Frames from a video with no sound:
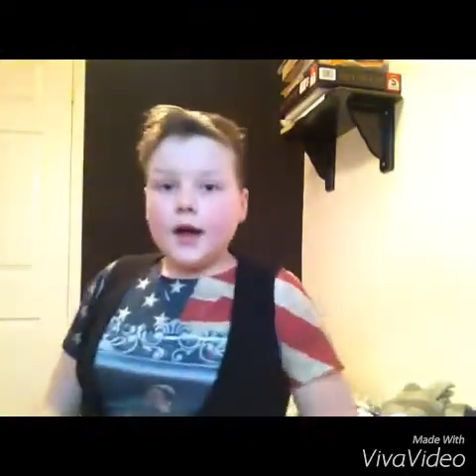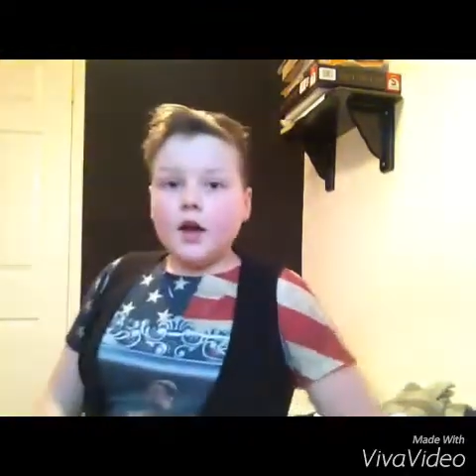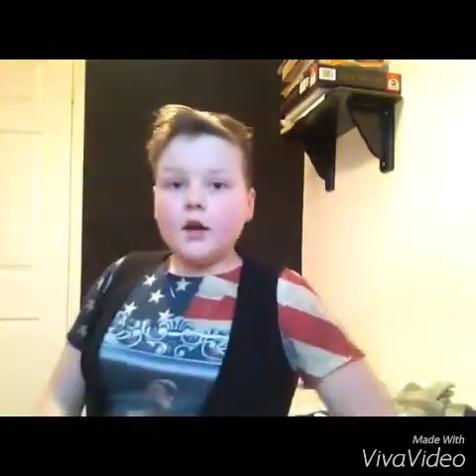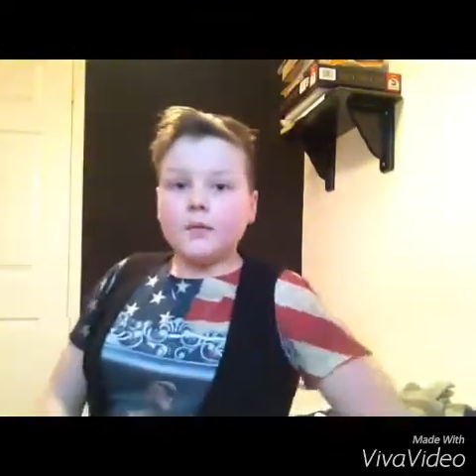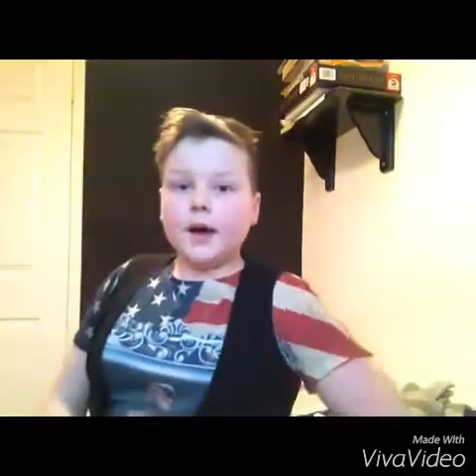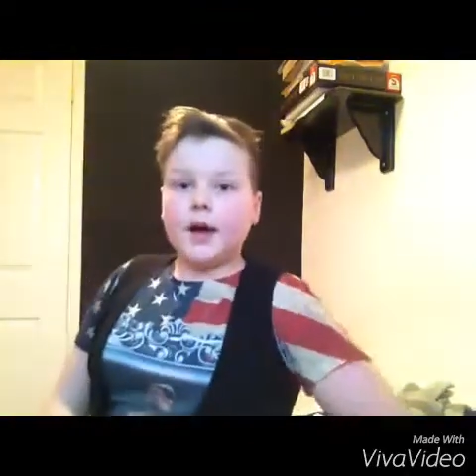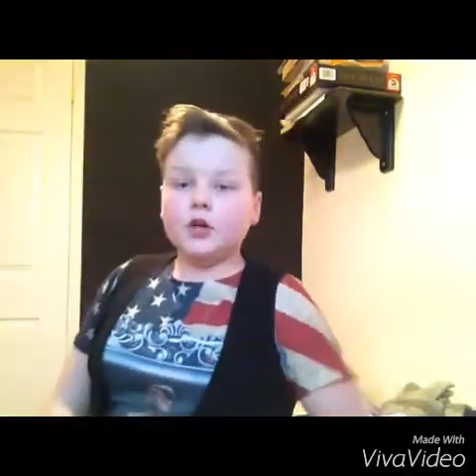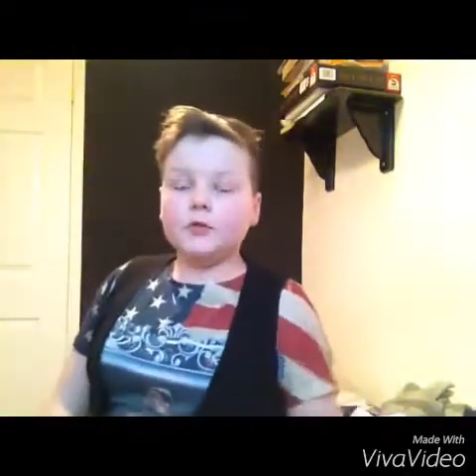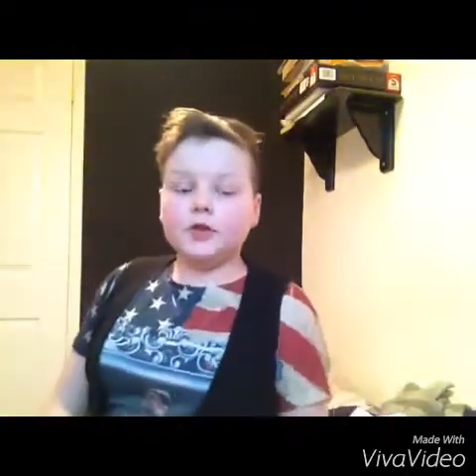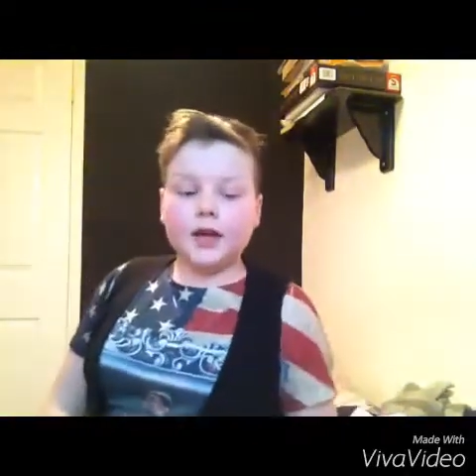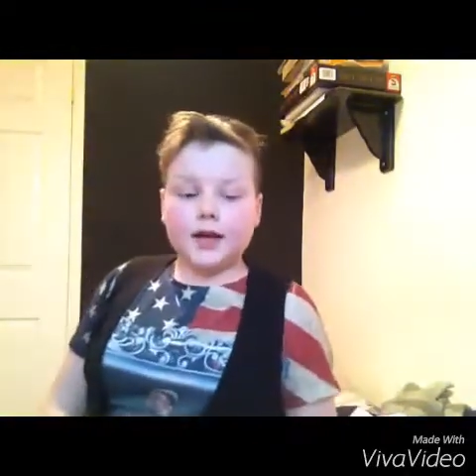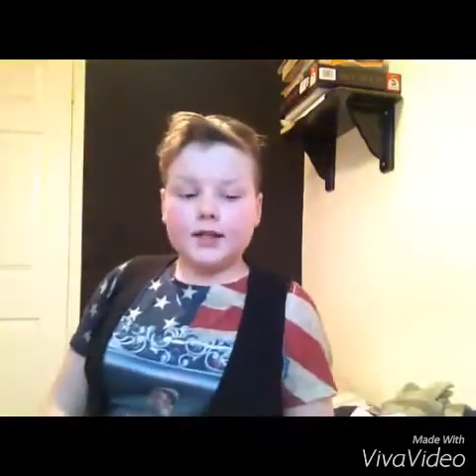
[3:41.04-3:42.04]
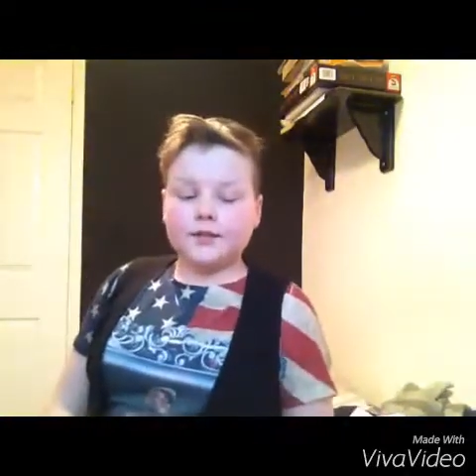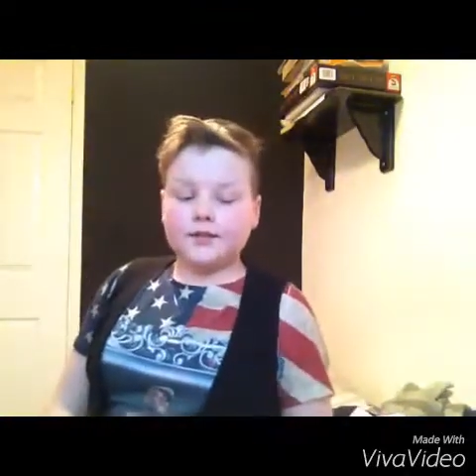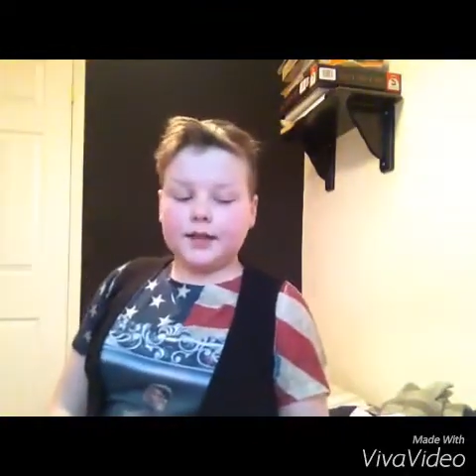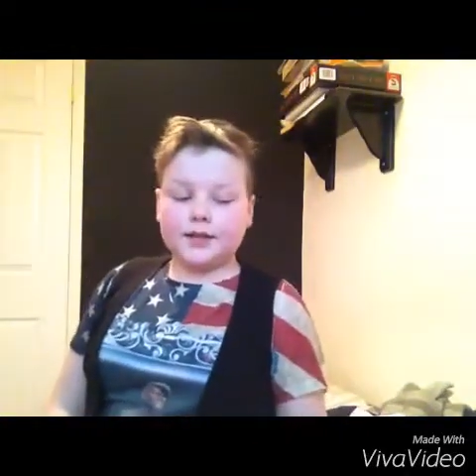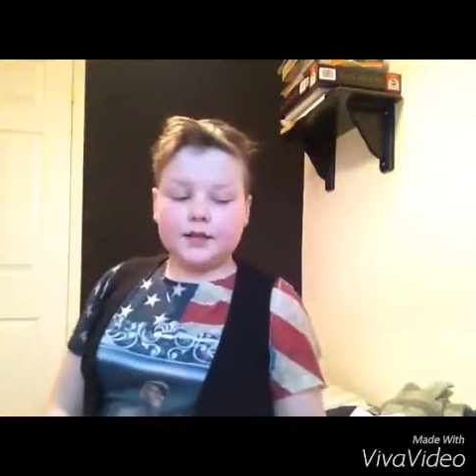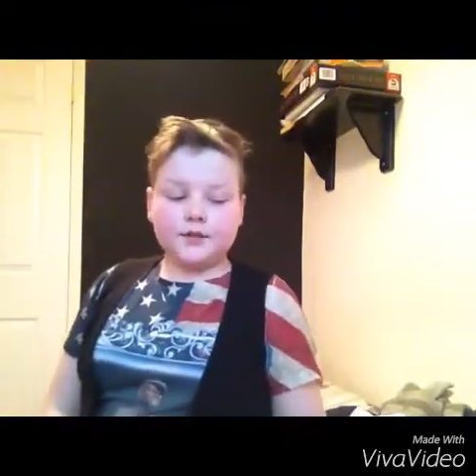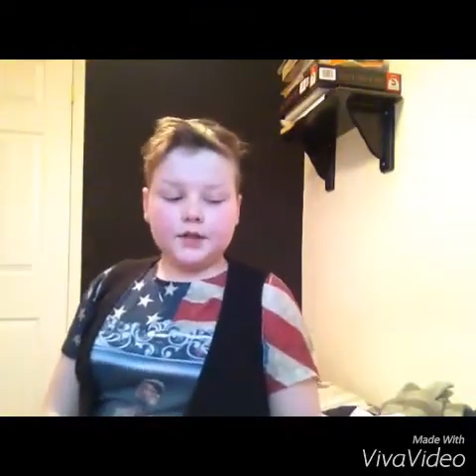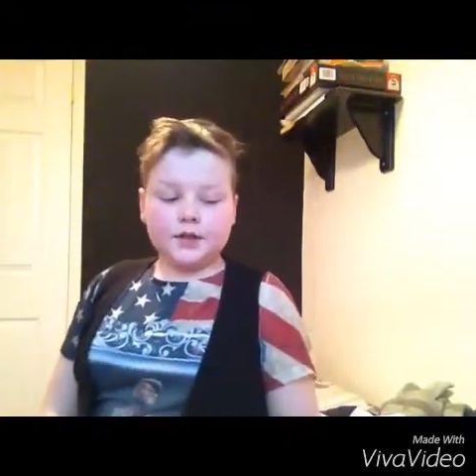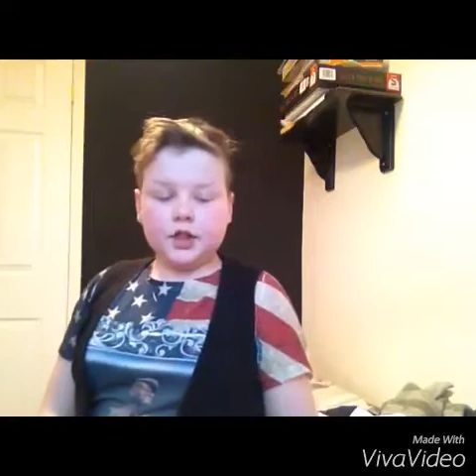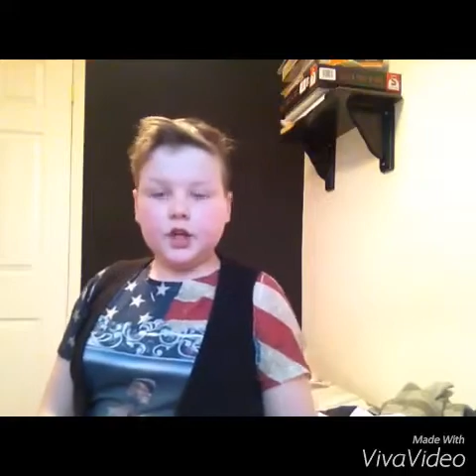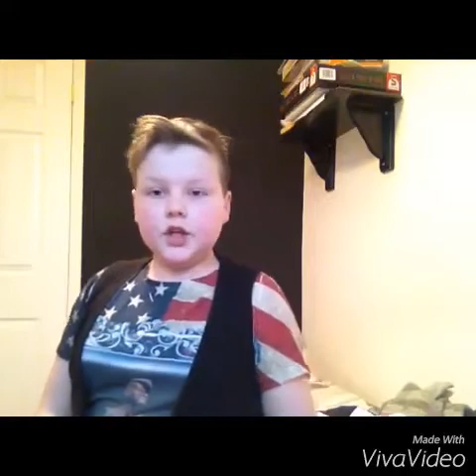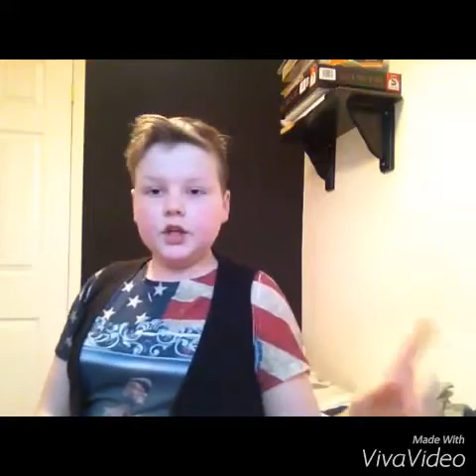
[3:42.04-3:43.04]
I hope you guys have liked this
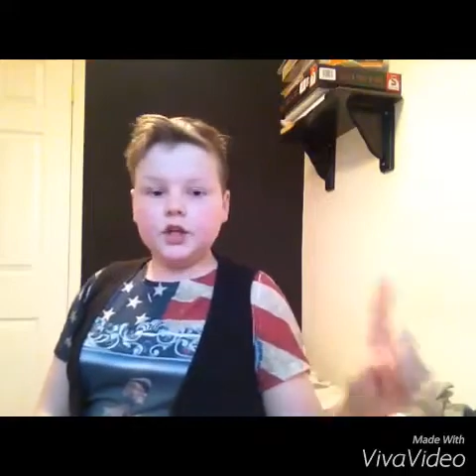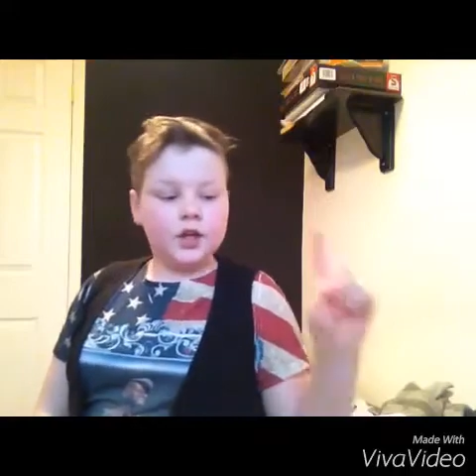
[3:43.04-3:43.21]
video.